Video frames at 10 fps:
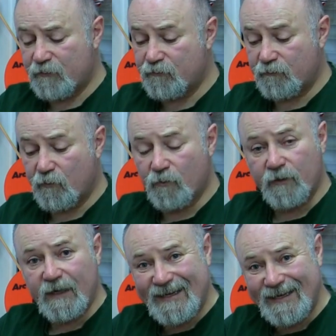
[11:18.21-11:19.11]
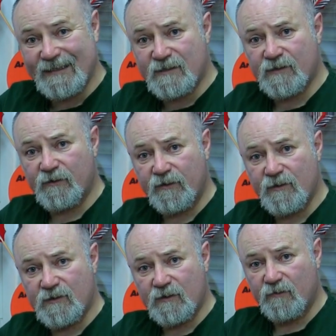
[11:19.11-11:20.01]
drawn inside
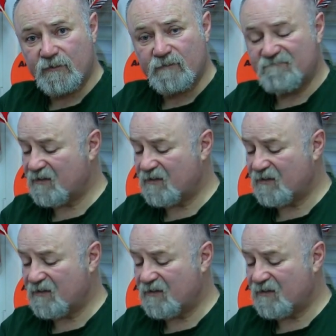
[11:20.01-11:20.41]
the slot.